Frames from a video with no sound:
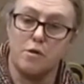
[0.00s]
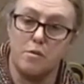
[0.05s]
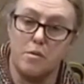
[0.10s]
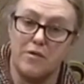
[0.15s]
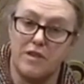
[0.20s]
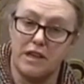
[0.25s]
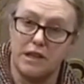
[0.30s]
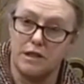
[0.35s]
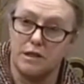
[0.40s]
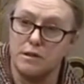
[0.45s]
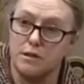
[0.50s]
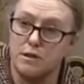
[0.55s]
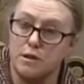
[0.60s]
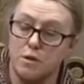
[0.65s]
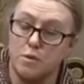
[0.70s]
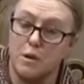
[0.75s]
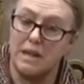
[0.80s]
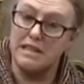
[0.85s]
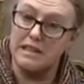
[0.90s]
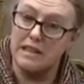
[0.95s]
from evictions to
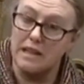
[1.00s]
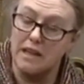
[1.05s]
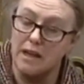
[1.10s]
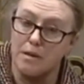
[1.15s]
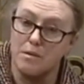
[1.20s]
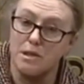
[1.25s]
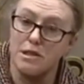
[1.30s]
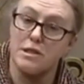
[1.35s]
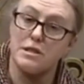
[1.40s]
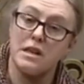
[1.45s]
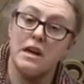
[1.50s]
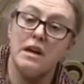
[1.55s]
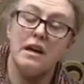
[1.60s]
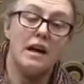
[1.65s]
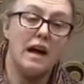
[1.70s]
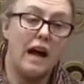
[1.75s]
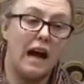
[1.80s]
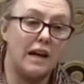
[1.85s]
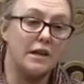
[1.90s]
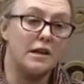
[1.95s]
20 kilometres,
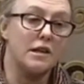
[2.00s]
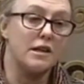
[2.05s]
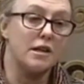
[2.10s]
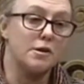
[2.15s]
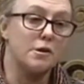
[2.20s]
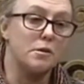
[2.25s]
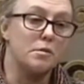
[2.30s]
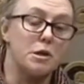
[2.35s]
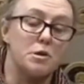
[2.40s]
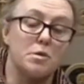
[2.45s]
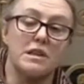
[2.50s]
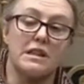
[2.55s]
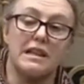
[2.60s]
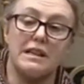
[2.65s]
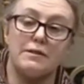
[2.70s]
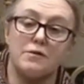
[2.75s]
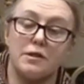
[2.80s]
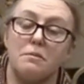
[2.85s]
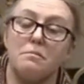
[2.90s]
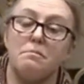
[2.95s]
and another which would
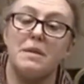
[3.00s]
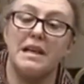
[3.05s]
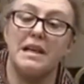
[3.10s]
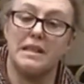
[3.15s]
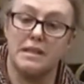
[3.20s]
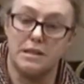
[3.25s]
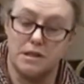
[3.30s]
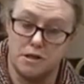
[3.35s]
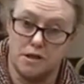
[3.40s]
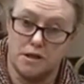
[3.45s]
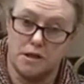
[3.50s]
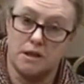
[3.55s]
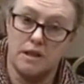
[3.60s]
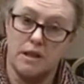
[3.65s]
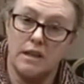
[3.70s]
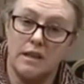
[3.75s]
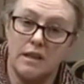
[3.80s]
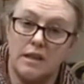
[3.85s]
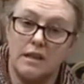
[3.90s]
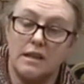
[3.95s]
give the Minister
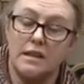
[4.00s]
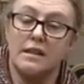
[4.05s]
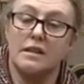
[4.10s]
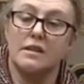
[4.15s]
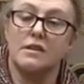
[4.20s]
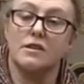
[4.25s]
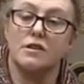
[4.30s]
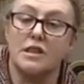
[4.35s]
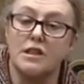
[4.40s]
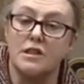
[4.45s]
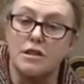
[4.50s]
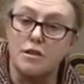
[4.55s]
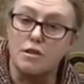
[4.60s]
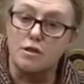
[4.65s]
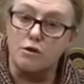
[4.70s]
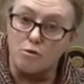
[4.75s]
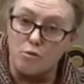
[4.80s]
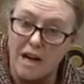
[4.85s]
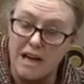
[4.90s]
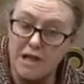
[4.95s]
the
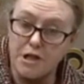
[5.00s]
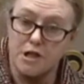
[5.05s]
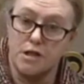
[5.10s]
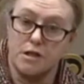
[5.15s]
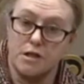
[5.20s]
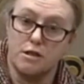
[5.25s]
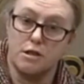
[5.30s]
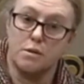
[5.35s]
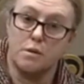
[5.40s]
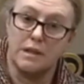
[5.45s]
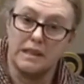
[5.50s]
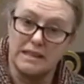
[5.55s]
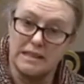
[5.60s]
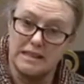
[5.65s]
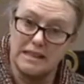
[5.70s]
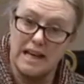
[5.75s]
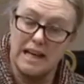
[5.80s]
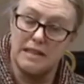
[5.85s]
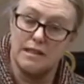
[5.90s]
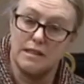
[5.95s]
discretion to
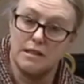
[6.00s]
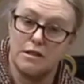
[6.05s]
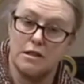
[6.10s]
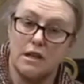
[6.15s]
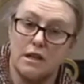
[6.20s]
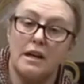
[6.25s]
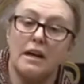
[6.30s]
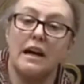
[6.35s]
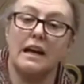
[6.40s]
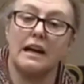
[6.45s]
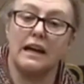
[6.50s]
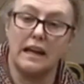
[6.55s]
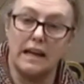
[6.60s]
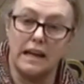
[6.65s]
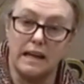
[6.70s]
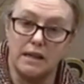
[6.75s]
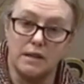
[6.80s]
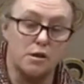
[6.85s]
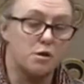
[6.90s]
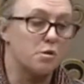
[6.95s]
extend it and
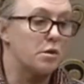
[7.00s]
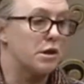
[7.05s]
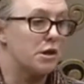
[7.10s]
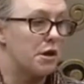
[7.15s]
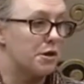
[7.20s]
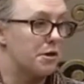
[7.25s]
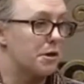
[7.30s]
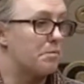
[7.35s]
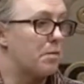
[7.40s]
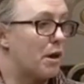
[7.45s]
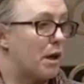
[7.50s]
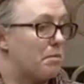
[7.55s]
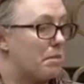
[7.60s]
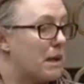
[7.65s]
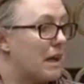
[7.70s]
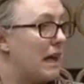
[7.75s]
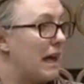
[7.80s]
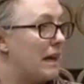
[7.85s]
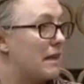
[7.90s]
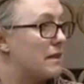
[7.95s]
link it to another
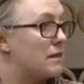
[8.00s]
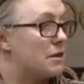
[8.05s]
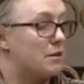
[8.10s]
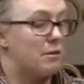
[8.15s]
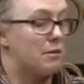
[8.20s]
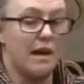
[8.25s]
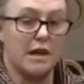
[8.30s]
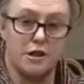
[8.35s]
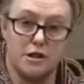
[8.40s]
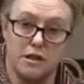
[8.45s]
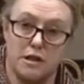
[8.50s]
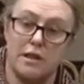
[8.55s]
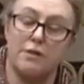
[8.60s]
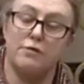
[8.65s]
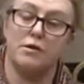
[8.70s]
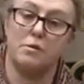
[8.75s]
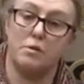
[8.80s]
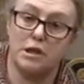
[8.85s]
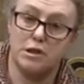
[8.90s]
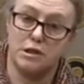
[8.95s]
public health direction if
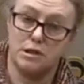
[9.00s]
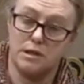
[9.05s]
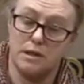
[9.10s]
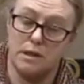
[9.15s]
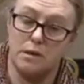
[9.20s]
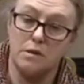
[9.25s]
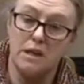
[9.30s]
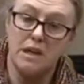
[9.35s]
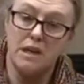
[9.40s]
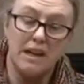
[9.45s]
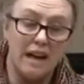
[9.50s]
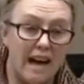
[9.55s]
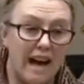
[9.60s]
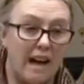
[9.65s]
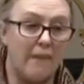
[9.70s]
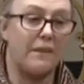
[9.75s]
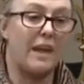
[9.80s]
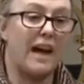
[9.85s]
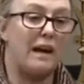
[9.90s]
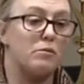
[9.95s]
he wished so.
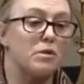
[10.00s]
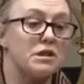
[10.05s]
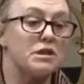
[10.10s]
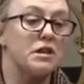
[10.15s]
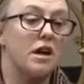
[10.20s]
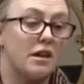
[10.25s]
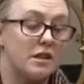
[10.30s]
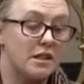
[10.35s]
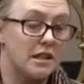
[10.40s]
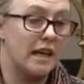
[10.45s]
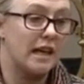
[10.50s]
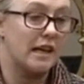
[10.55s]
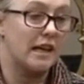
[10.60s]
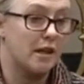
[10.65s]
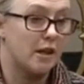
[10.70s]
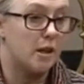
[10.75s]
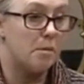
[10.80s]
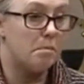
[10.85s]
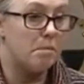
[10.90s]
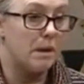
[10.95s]
And that was not taken
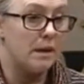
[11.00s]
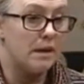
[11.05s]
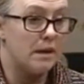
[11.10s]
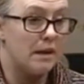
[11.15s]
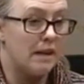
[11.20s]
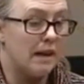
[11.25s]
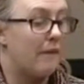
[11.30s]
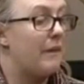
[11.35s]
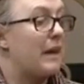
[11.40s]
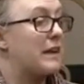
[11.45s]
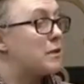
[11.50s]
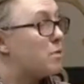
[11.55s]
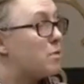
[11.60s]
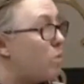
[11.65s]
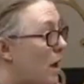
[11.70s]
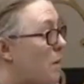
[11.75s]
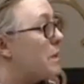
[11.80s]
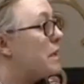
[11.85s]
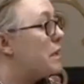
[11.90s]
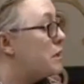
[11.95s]
up. And that's
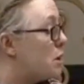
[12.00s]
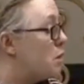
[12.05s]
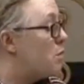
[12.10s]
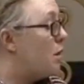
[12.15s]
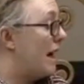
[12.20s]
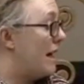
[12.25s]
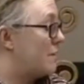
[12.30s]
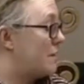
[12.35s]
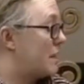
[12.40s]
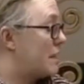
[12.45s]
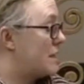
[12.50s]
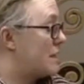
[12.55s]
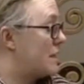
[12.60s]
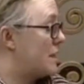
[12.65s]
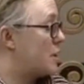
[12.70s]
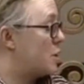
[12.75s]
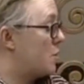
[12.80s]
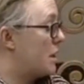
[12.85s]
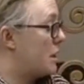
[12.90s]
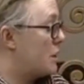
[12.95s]
why we do have this
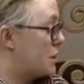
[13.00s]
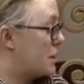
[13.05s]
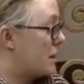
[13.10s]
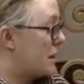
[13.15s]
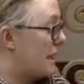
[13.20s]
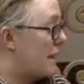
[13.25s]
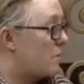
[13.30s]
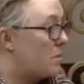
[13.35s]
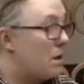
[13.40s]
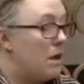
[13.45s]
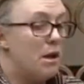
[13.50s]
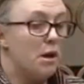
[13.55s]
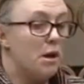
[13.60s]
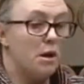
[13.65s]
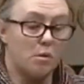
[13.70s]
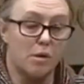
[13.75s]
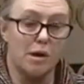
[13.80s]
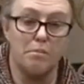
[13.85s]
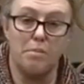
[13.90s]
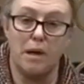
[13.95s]
situation now,
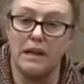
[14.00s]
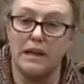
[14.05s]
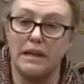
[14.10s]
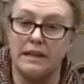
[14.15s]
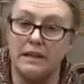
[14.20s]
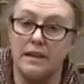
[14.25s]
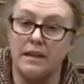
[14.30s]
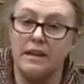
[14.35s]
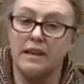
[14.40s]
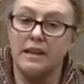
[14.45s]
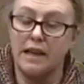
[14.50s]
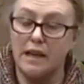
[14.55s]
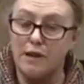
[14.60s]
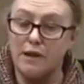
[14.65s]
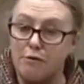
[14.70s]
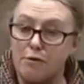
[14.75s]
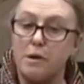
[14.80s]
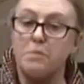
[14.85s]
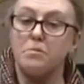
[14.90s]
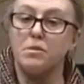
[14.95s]
whereby
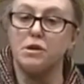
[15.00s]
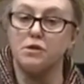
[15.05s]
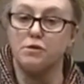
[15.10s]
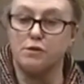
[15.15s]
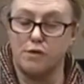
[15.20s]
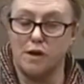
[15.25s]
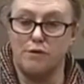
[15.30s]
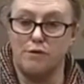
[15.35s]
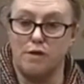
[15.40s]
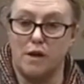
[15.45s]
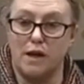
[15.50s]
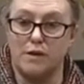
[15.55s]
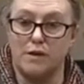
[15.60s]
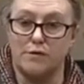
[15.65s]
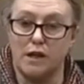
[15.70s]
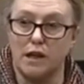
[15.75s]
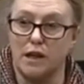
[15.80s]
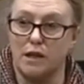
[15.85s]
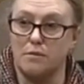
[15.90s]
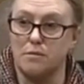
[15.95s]
if we move from 5
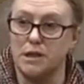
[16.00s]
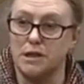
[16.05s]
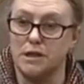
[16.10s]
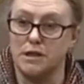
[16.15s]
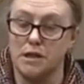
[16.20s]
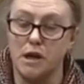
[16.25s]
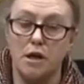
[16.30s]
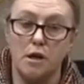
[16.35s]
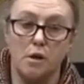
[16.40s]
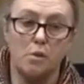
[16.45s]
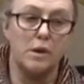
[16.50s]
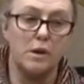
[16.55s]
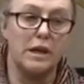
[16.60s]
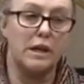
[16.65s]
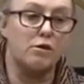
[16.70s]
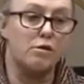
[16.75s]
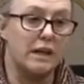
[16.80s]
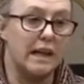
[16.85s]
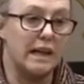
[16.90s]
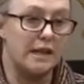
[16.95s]
kilometres, we
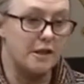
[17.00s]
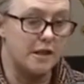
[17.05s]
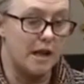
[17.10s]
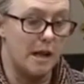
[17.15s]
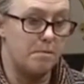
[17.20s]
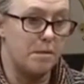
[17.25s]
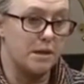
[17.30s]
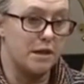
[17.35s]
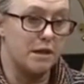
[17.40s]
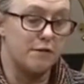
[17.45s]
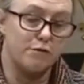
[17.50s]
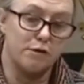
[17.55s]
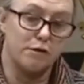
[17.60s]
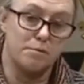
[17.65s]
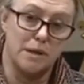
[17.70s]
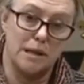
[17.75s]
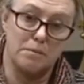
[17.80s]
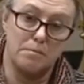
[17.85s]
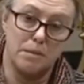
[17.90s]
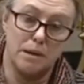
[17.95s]
create jeopardy for
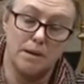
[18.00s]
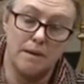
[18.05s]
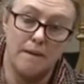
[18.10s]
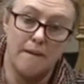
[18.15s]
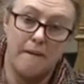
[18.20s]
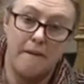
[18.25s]
people.